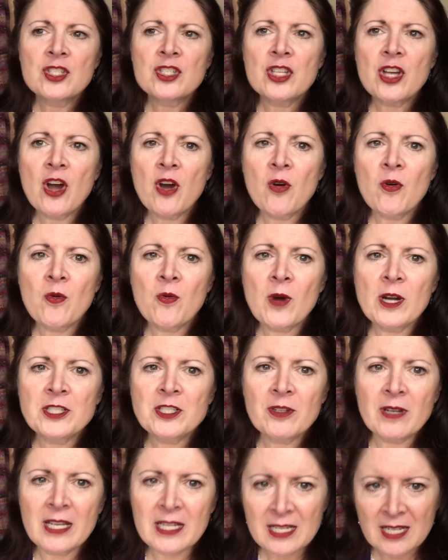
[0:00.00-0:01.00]
so
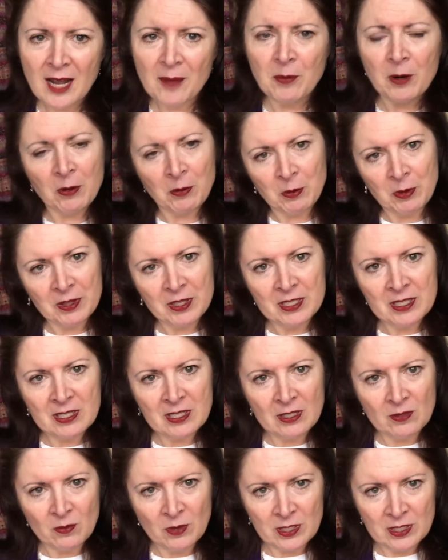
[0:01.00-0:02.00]
what you ended up with with
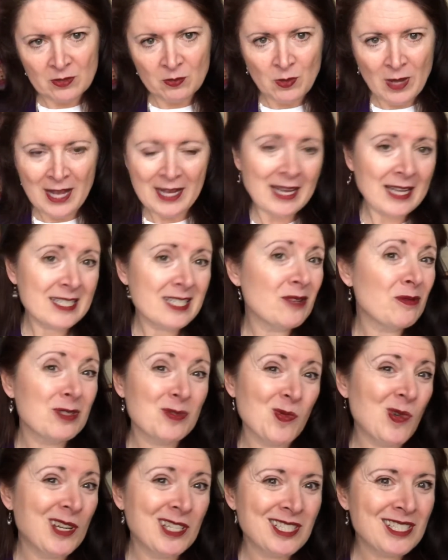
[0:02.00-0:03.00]
this was, I guess it
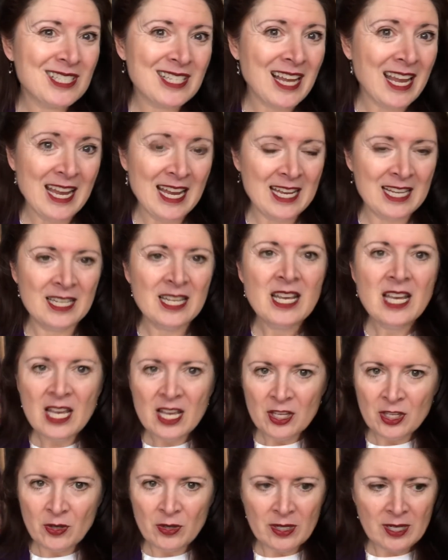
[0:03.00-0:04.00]
was one skein.
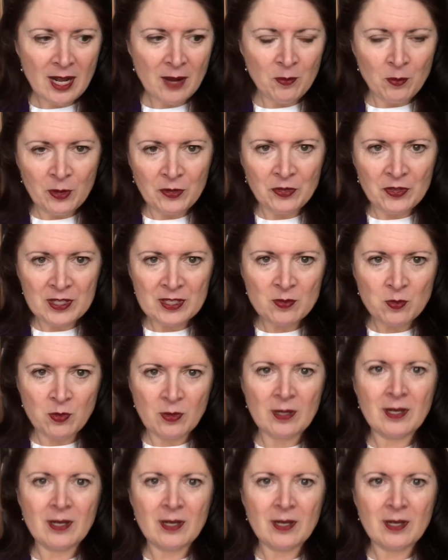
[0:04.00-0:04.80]
You ended up with this,